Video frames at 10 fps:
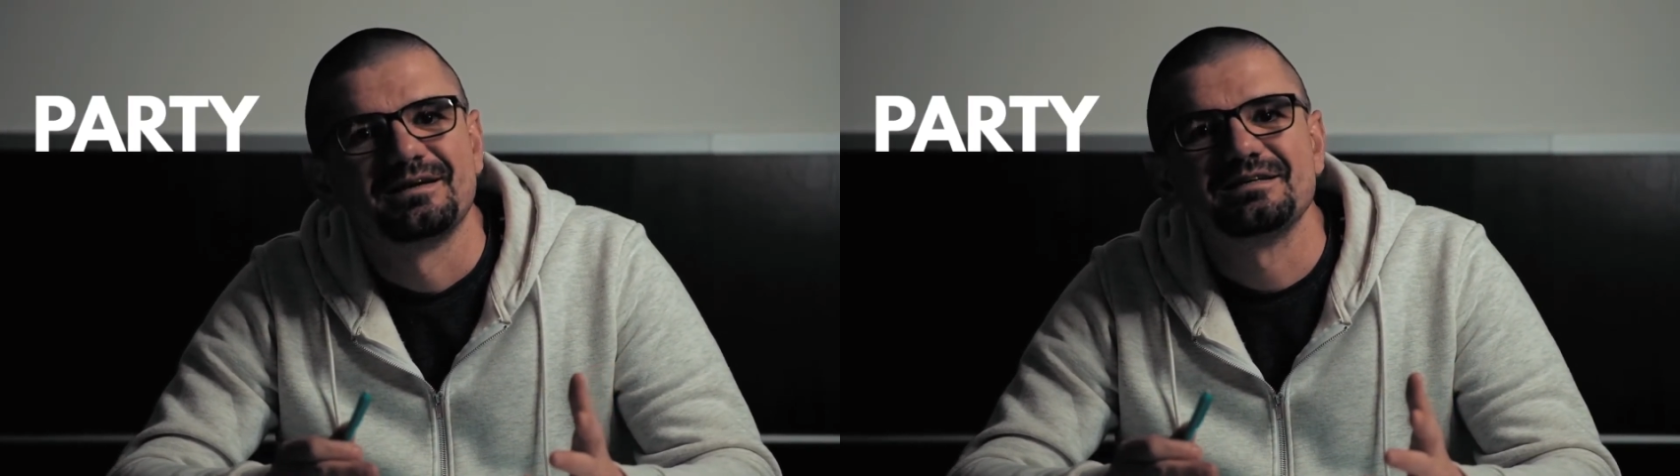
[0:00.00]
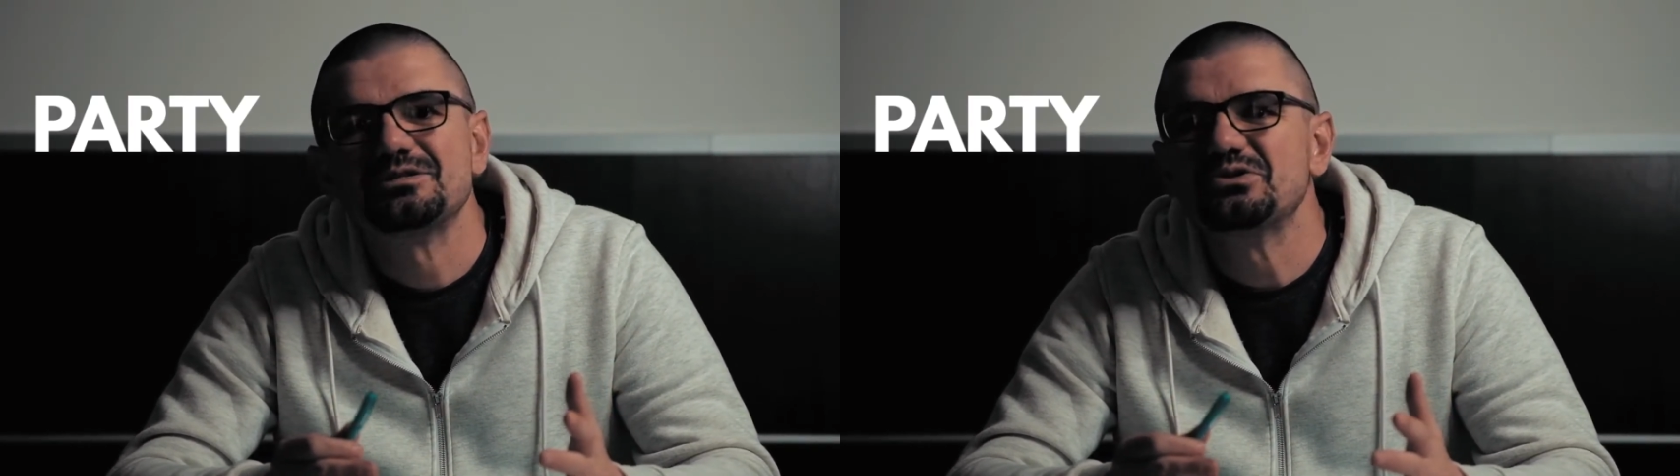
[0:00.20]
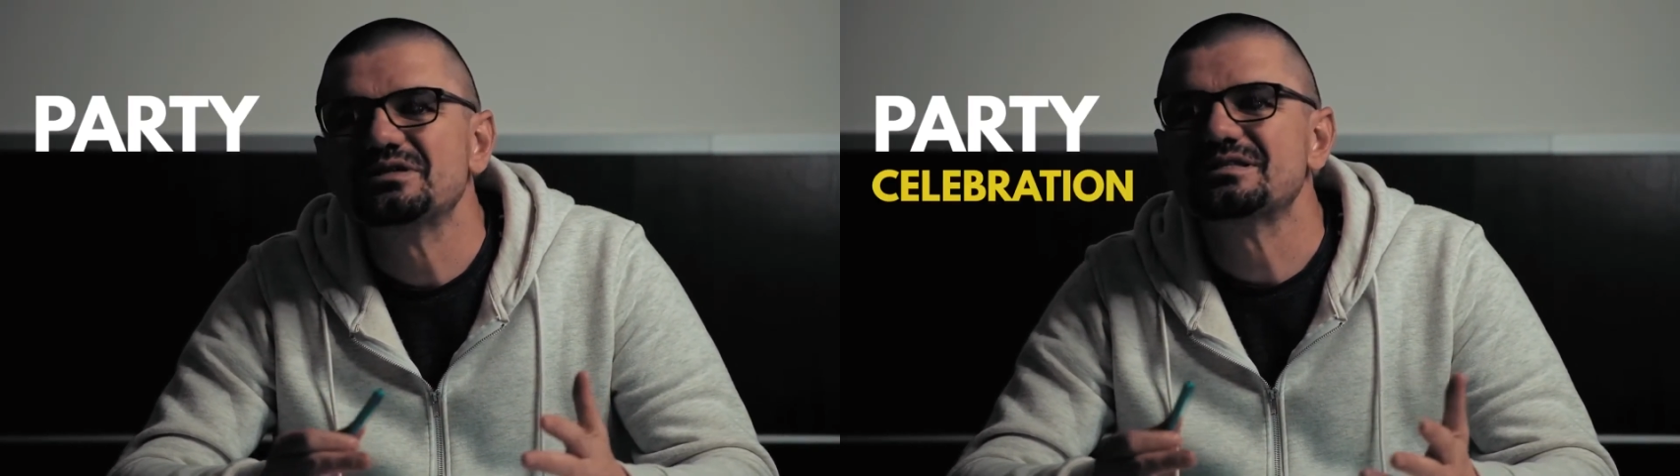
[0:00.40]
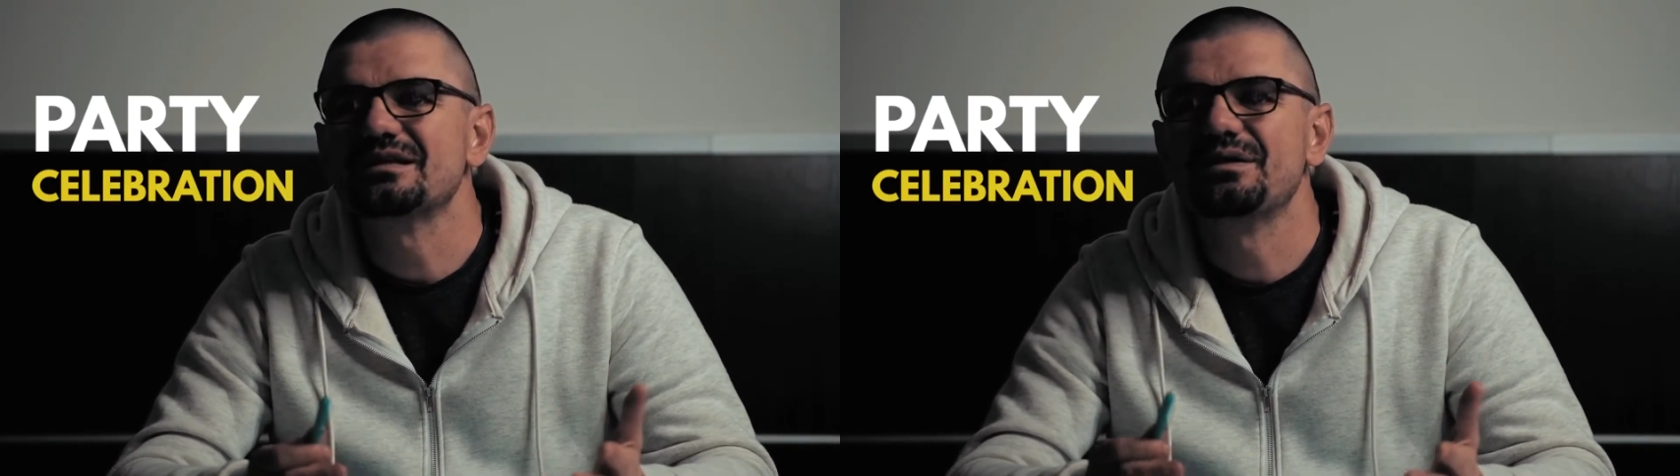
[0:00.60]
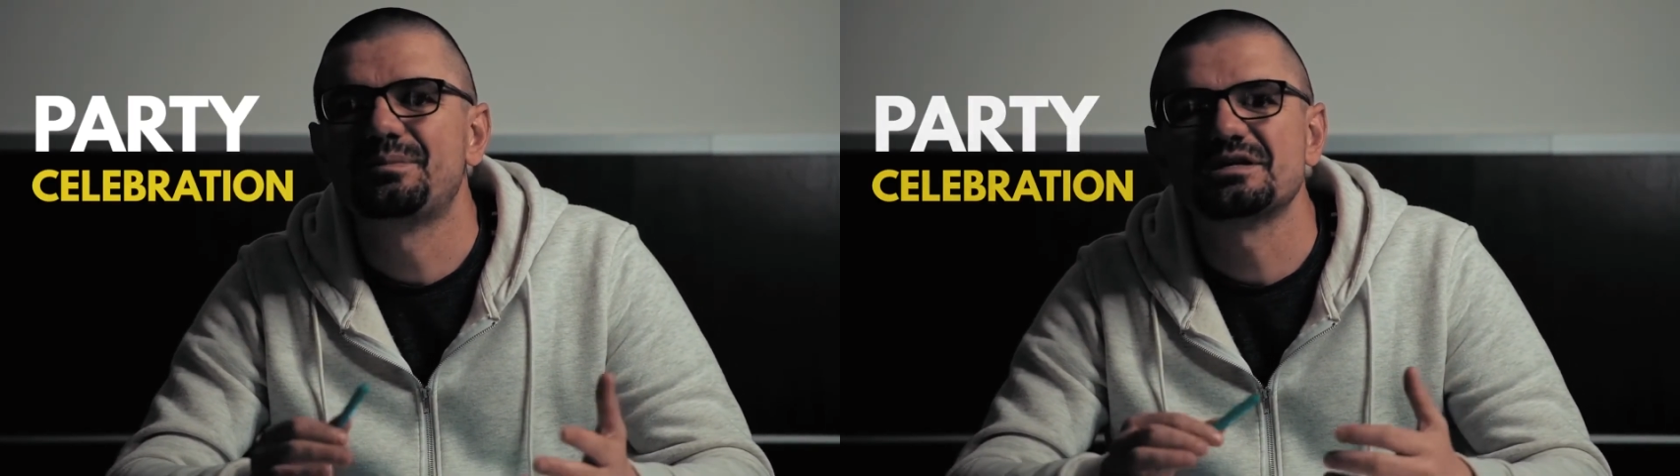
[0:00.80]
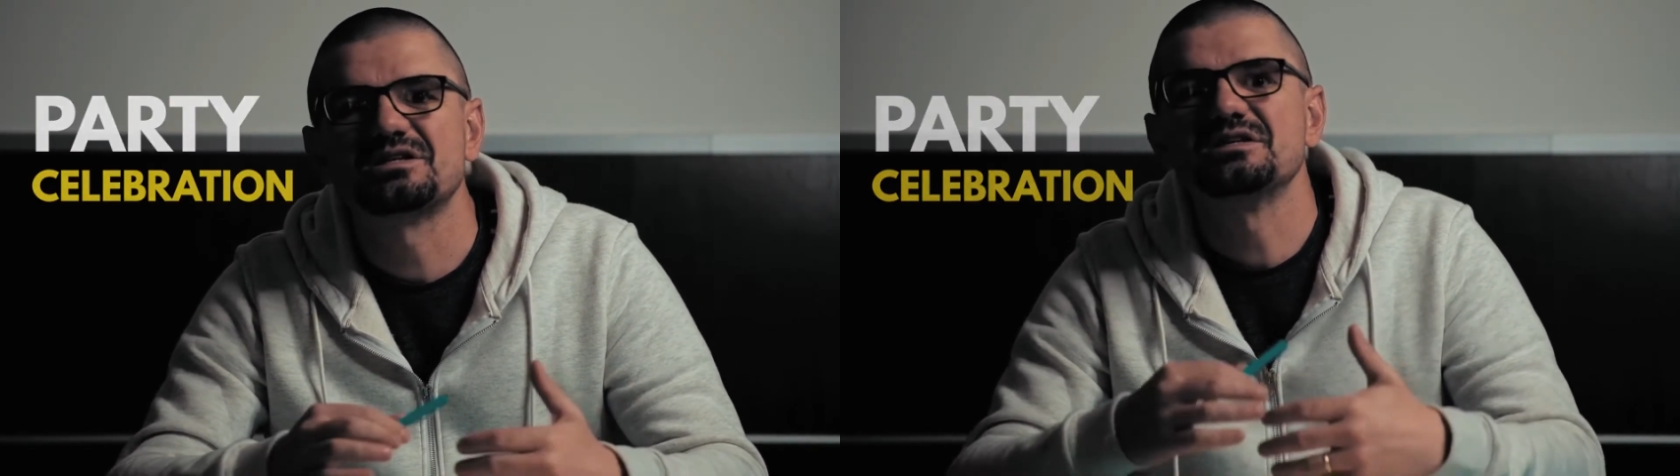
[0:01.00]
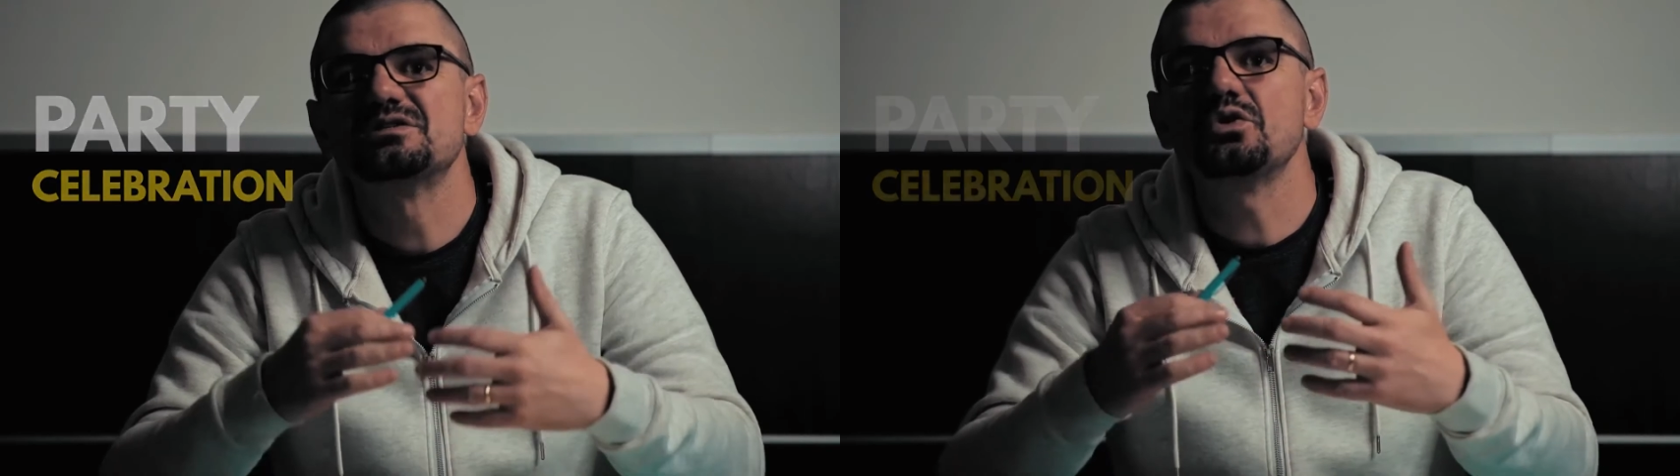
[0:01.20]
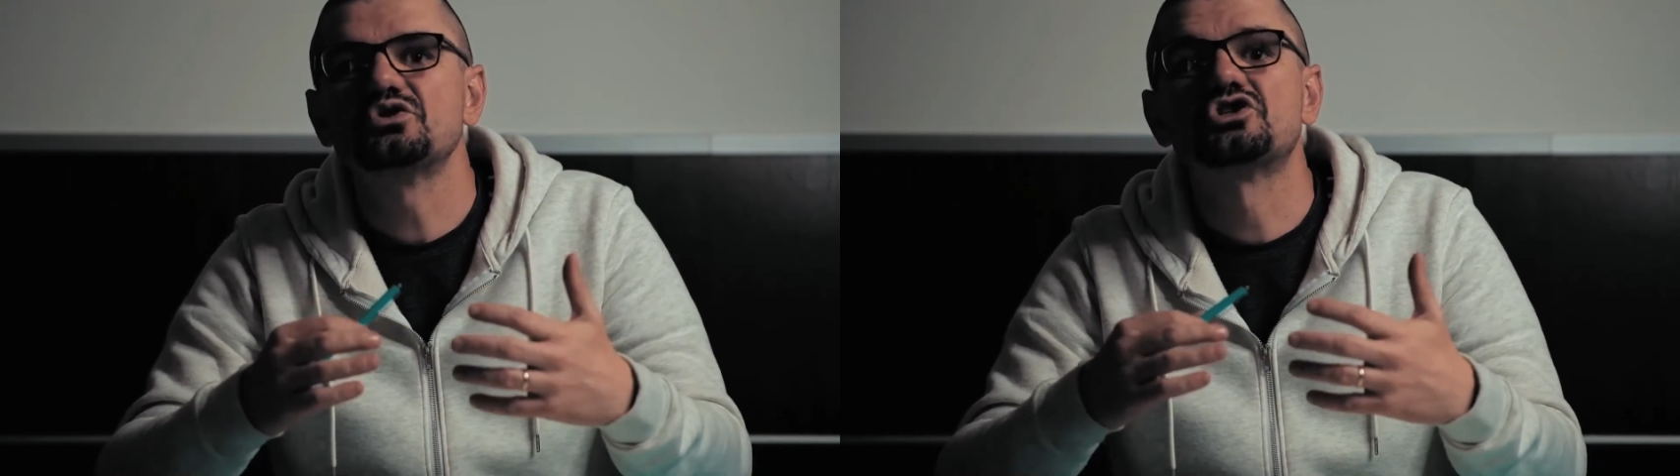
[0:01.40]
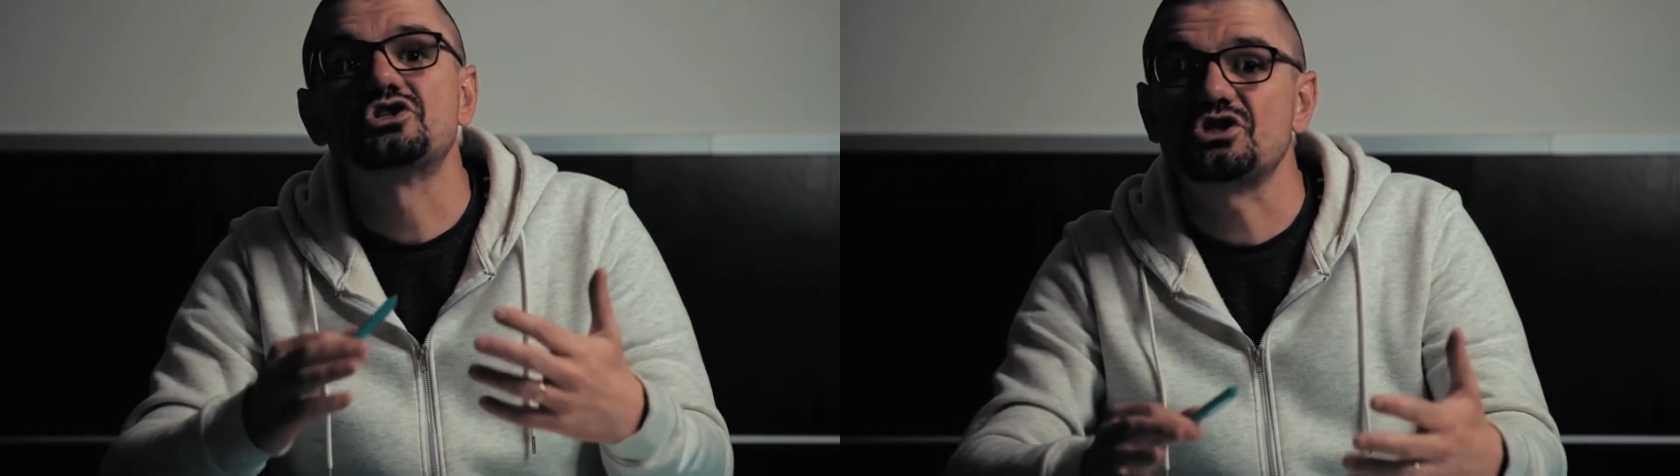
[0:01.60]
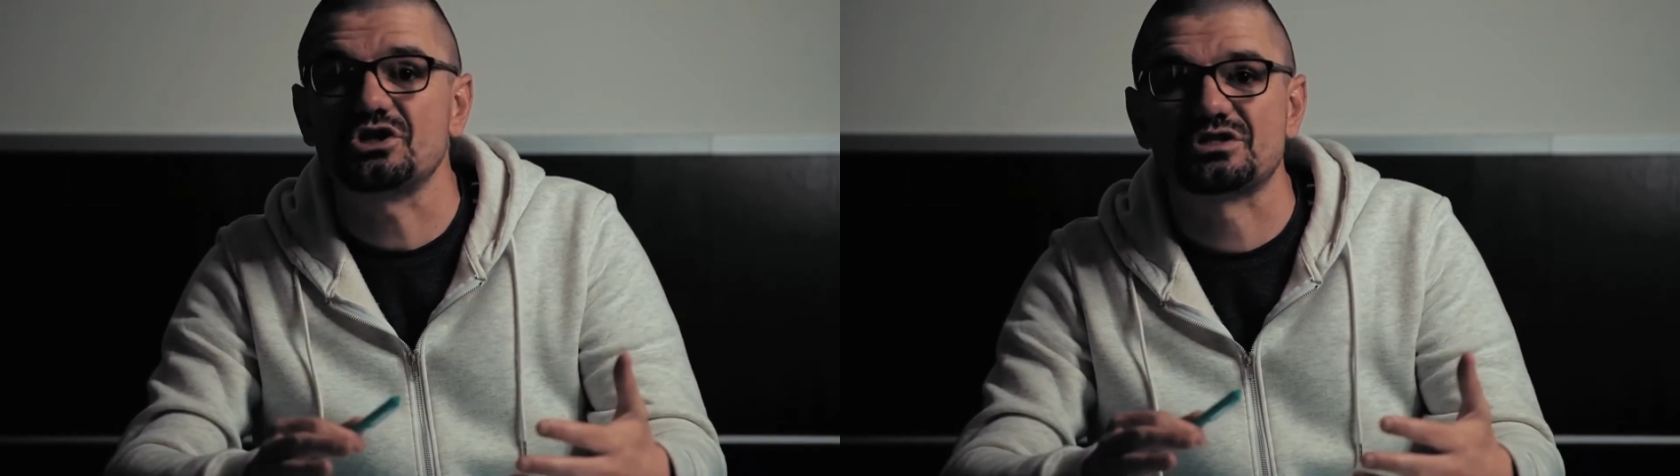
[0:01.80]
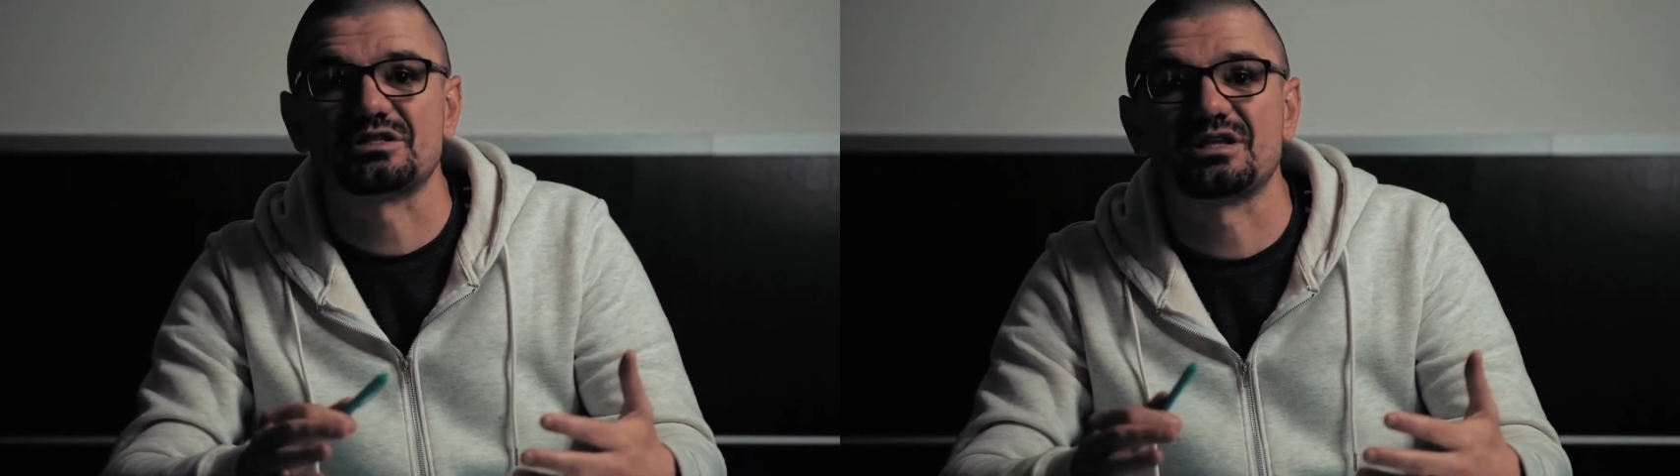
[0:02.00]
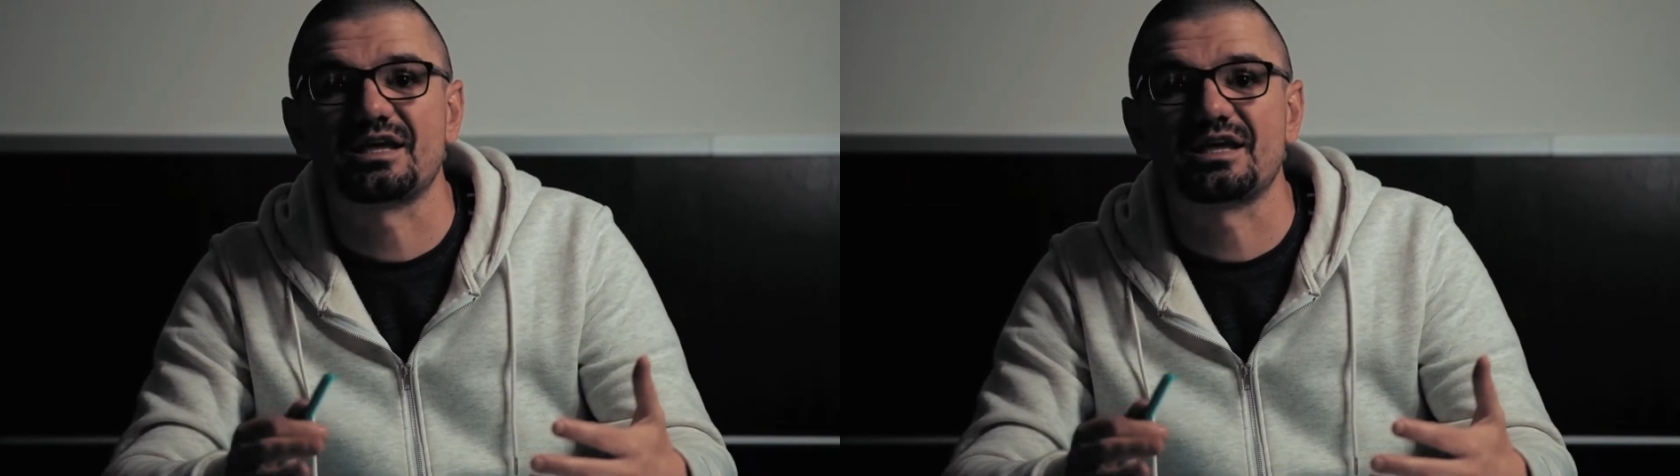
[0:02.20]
It's not a celebration. It's not just